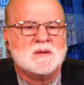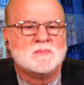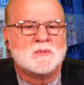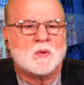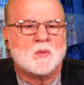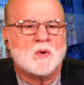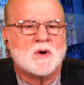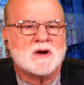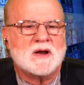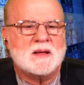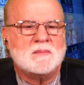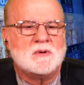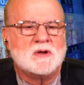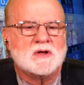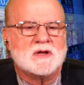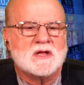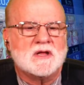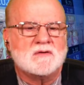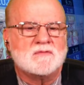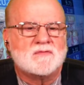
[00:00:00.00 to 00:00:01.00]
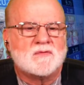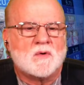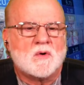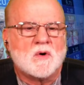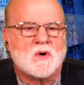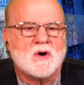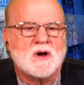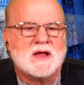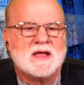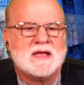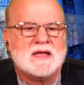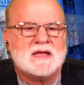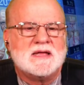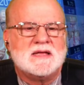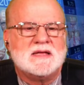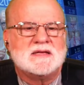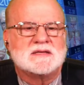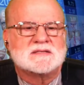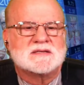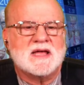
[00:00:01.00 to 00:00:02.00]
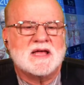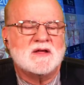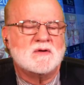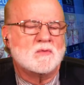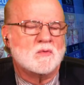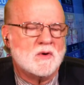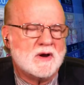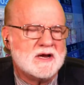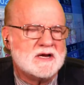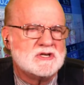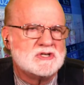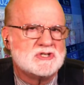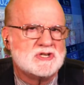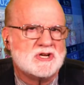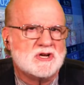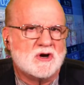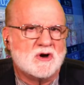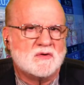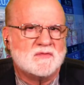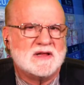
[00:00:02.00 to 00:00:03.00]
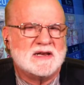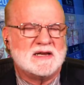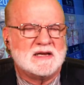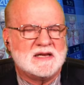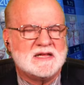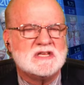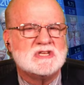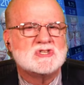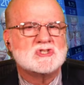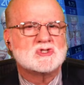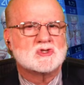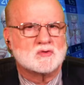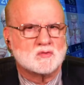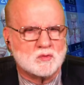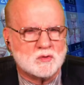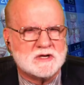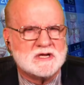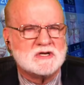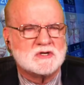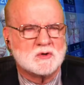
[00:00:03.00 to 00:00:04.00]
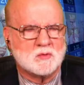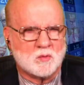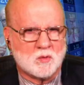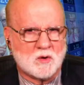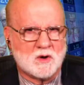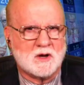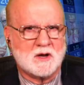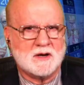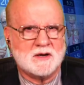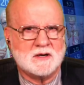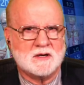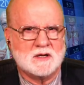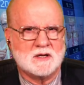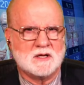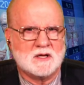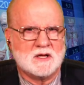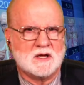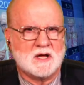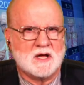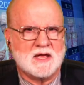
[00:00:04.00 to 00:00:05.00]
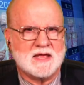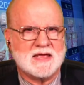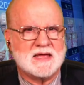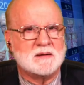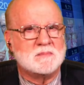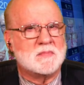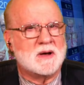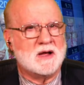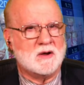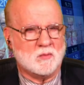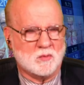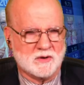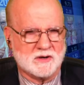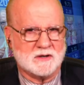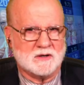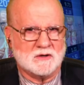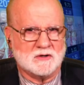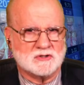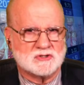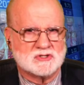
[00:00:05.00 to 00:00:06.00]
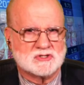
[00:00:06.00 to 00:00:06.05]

But what I'm looking for is a ratio of at least 3 to 1 in my winners.